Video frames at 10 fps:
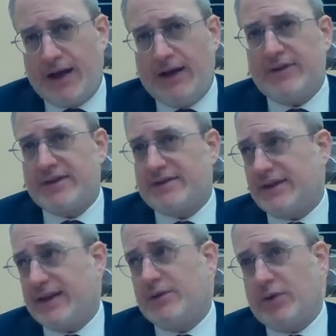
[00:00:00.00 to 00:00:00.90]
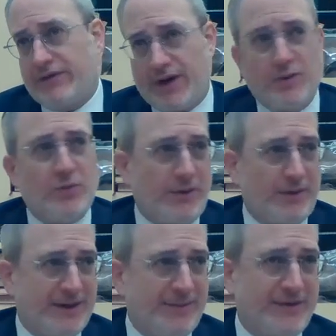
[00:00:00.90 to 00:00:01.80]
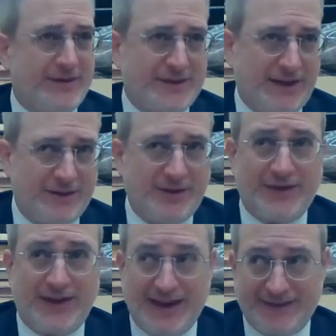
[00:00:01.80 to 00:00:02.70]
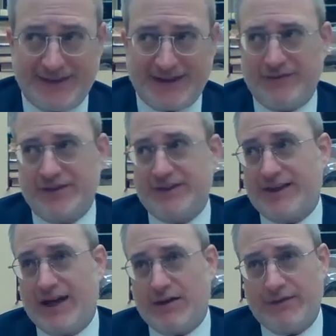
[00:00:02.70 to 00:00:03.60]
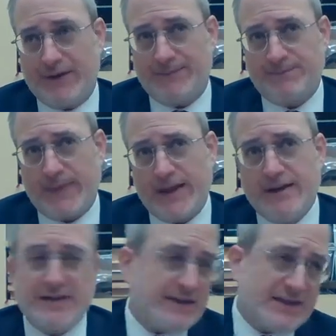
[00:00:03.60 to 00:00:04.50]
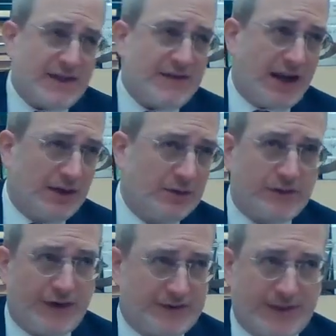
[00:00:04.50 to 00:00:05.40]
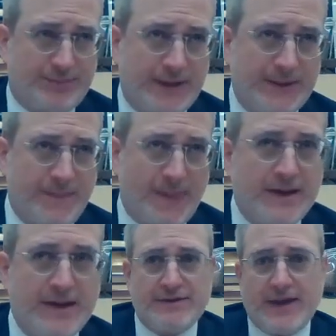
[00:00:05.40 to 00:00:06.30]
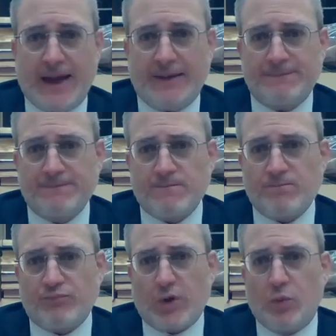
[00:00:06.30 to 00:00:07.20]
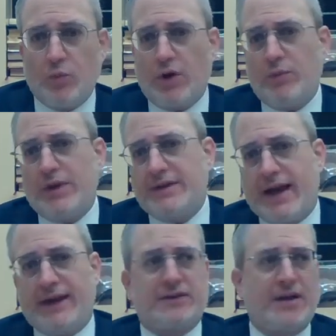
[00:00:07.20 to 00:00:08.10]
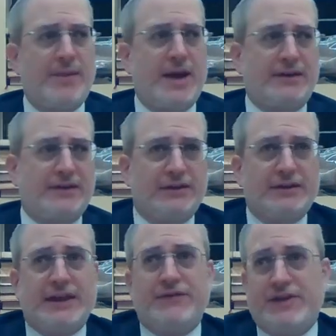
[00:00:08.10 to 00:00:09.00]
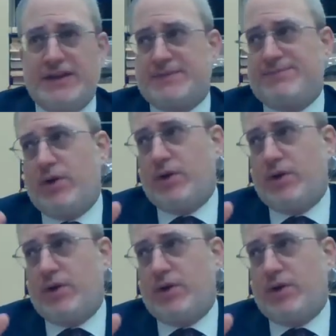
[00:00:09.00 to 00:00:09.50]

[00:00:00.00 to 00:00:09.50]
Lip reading: obviously, we're very worried about this Aron, the handling of it, the care of it. Says the Sefer HaChanuch very simply, that were we not commanded to leave these